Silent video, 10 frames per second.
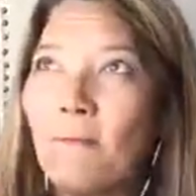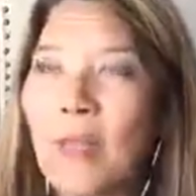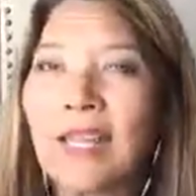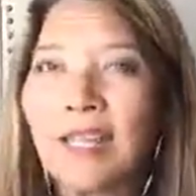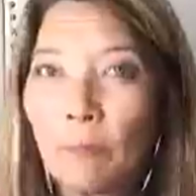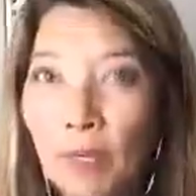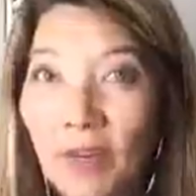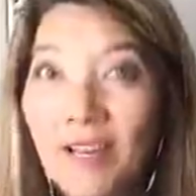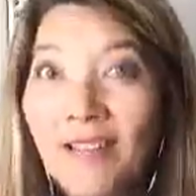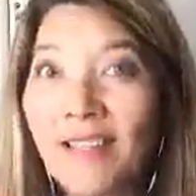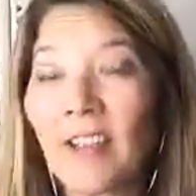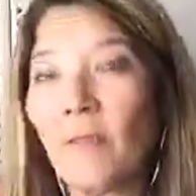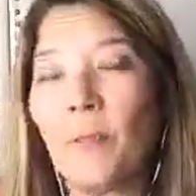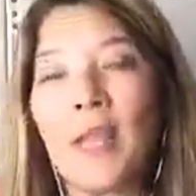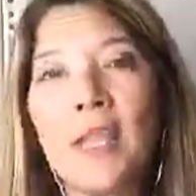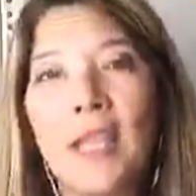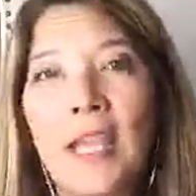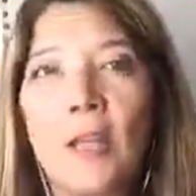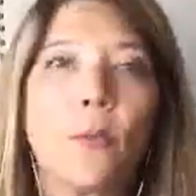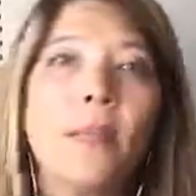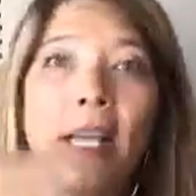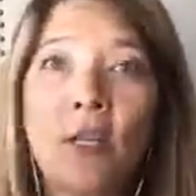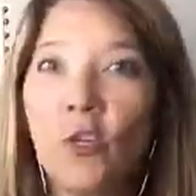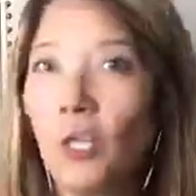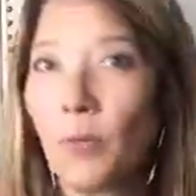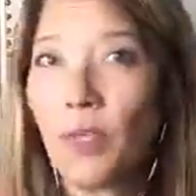experience of being in a relationship